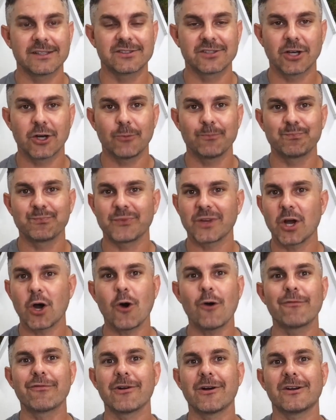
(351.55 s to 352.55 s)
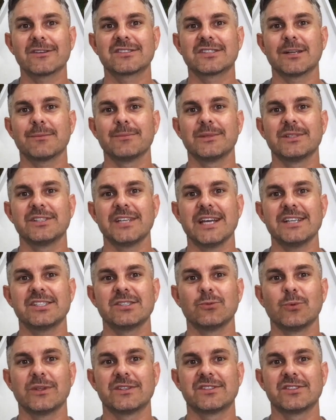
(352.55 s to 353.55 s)
So, overall,
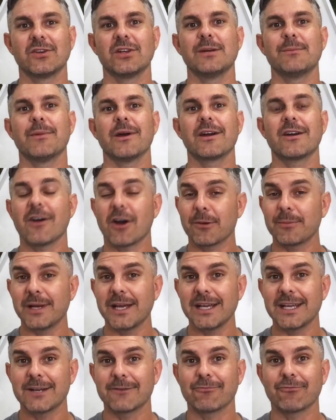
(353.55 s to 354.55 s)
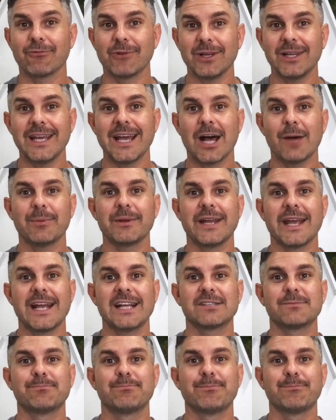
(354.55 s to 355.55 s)
supplementation with sodium bicarbonate can really help
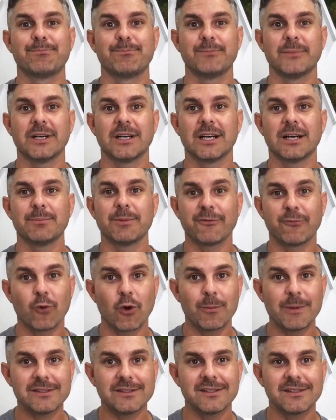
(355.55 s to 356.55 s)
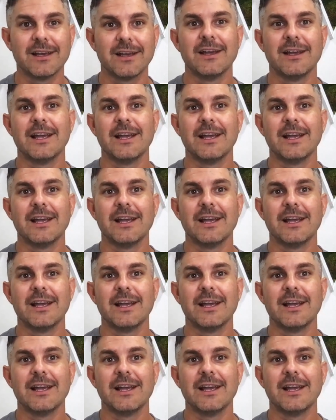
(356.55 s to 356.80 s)
enhance uh, performance